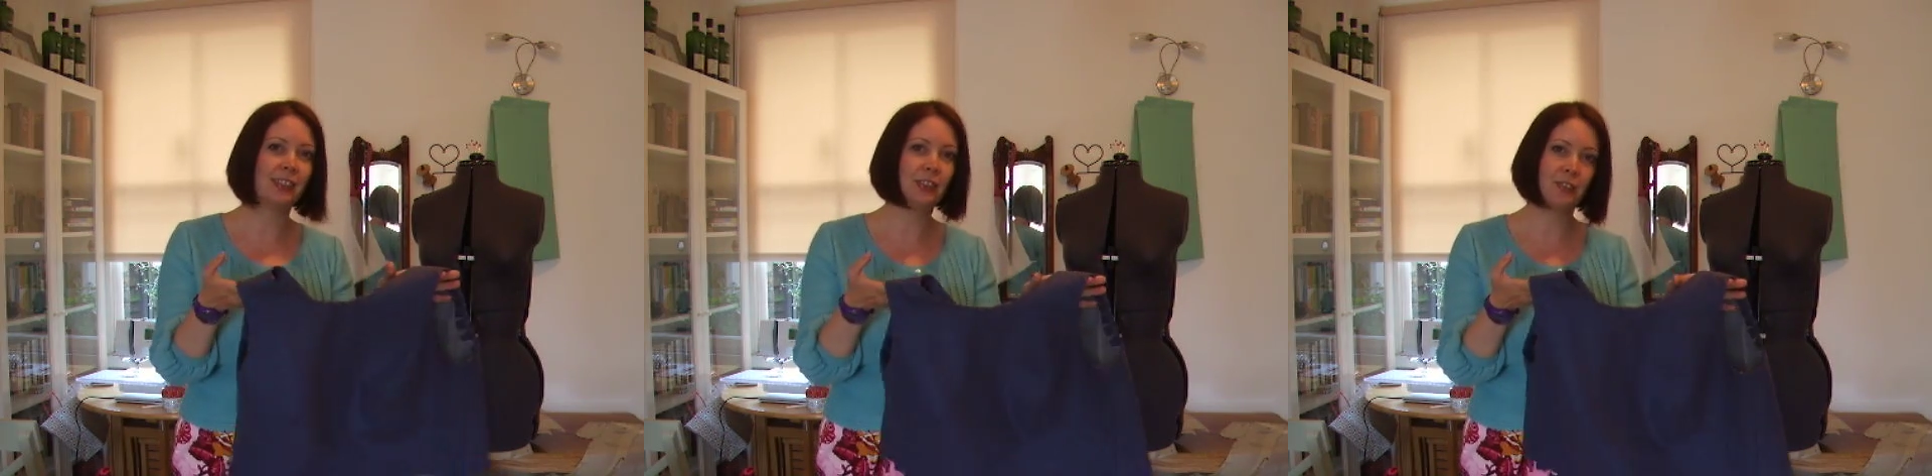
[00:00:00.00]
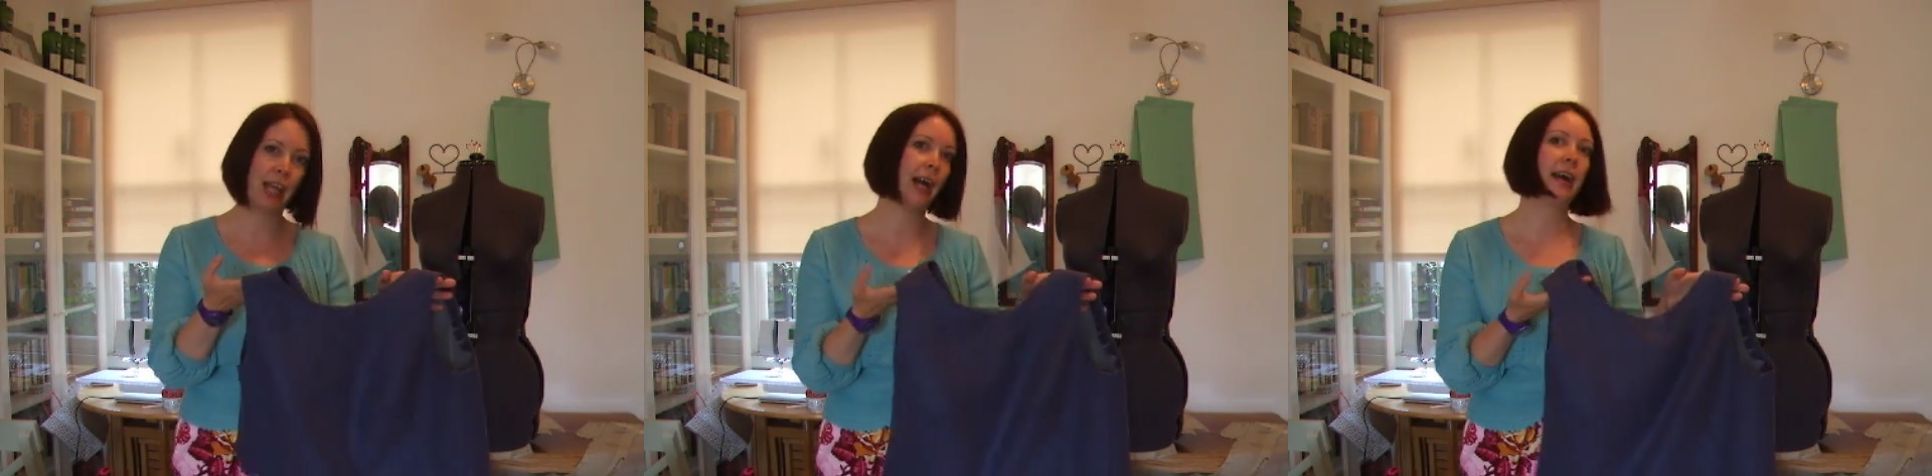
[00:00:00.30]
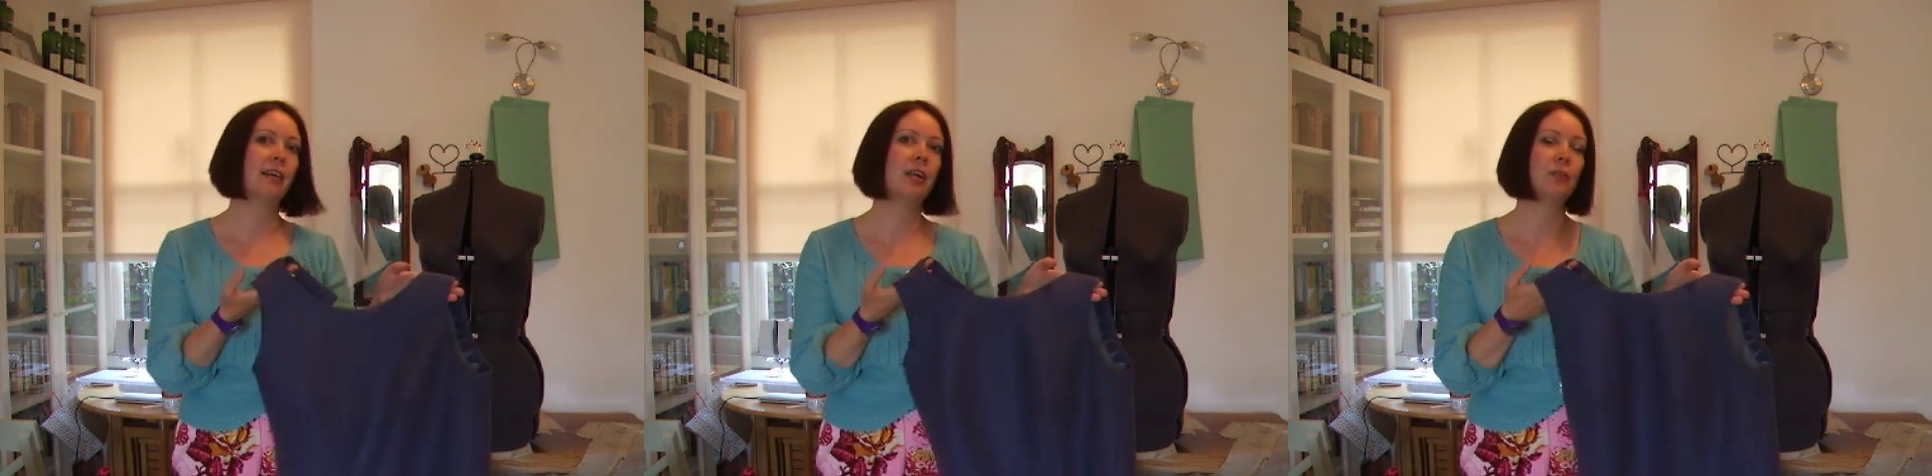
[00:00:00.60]
lot of
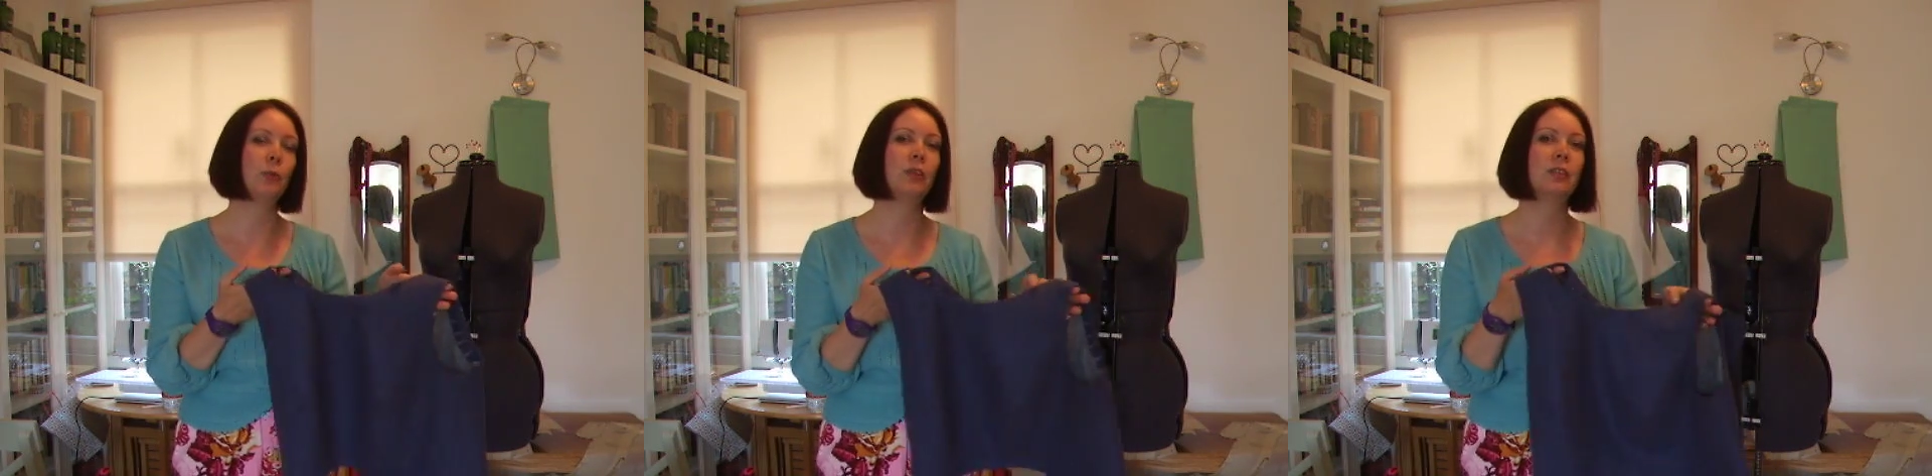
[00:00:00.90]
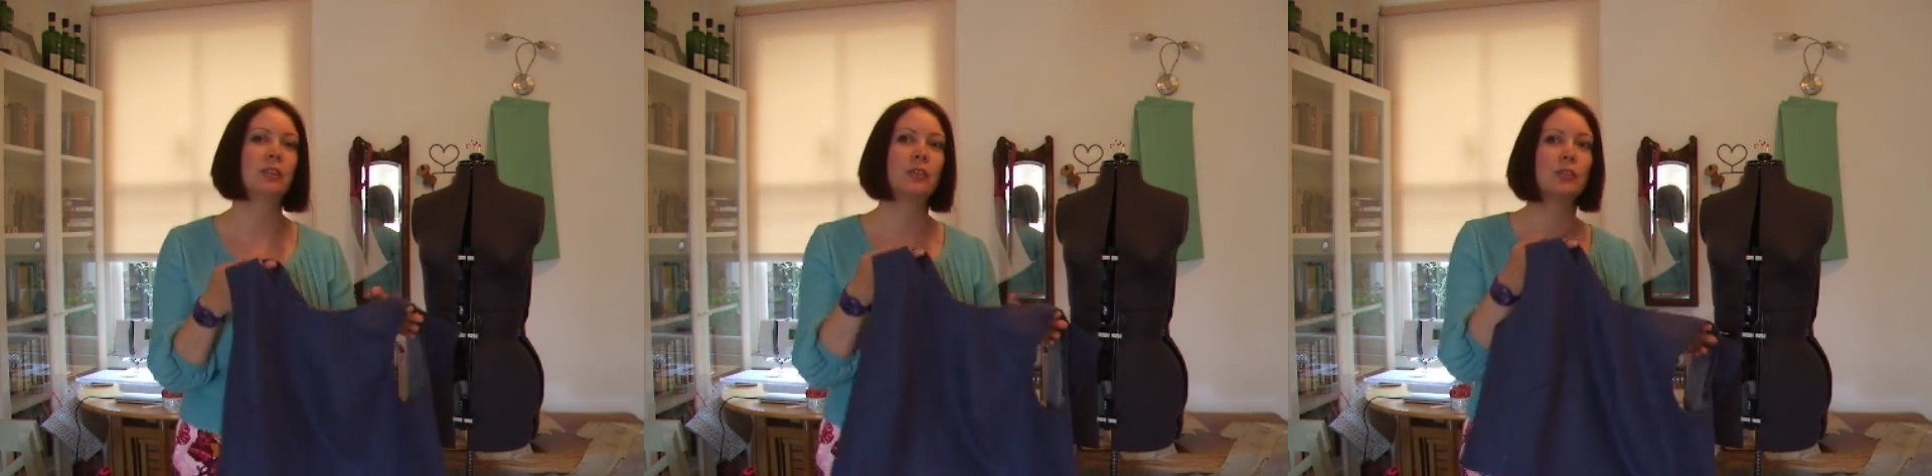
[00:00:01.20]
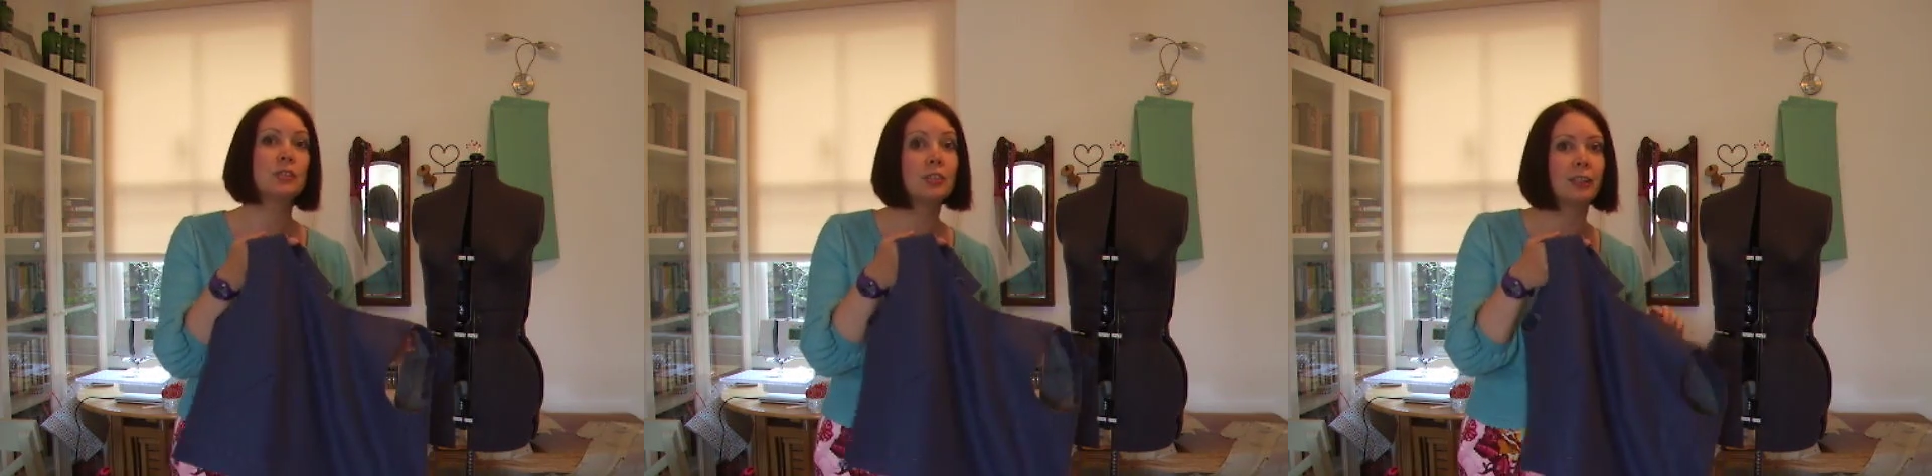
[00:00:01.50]
care over what you're
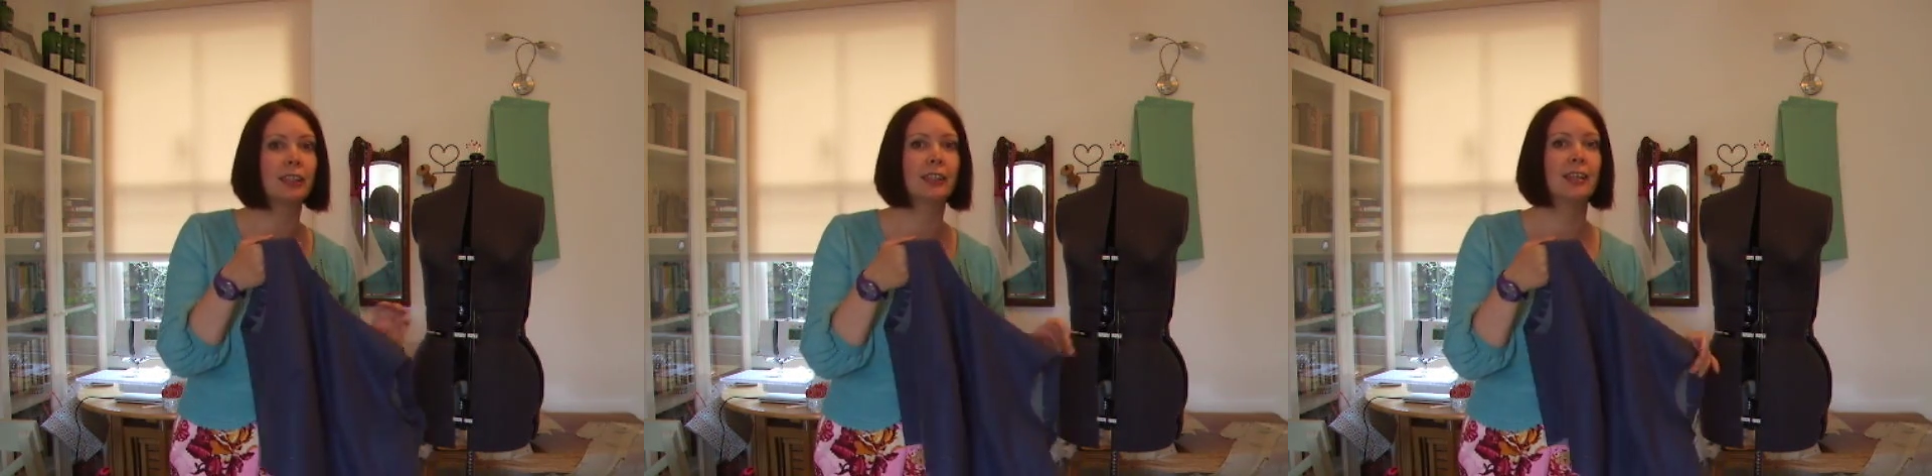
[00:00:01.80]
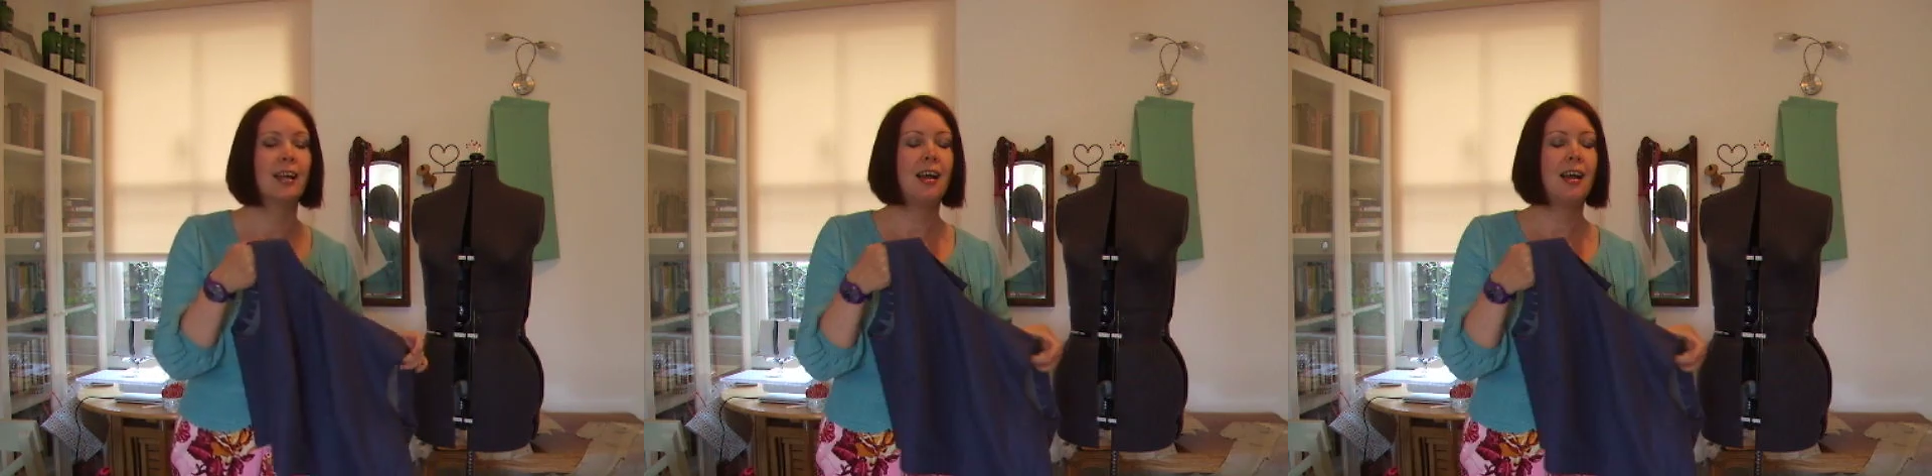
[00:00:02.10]
doing,